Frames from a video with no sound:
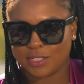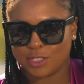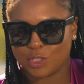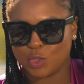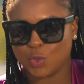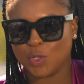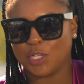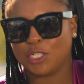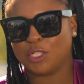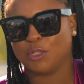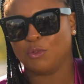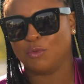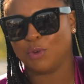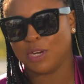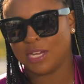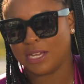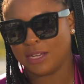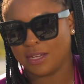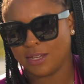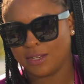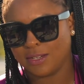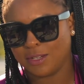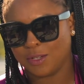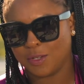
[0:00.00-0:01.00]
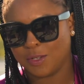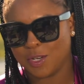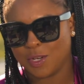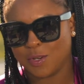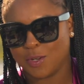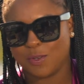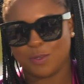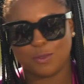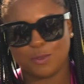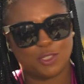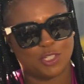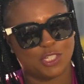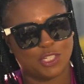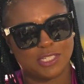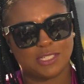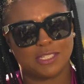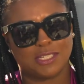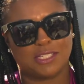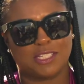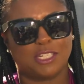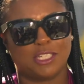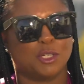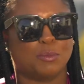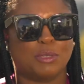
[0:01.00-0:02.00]
Georgia Rain, you know, who she's
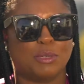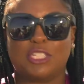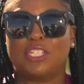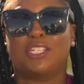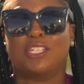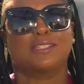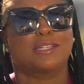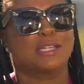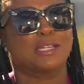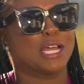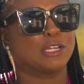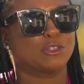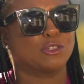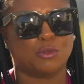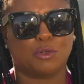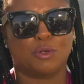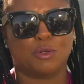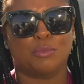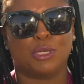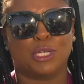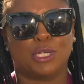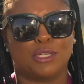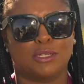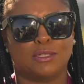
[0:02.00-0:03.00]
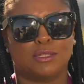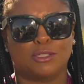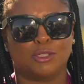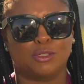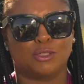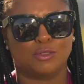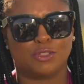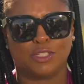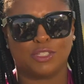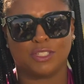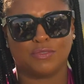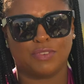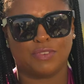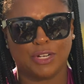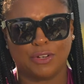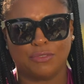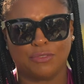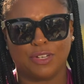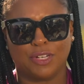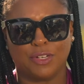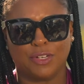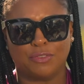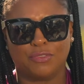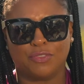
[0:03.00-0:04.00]
a singer, but she's a natural comedian too. She's very,
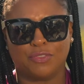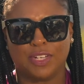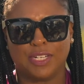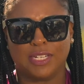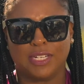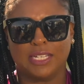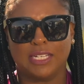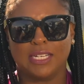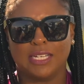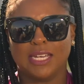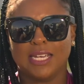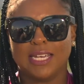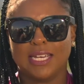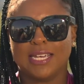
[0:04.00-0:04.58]
very funny.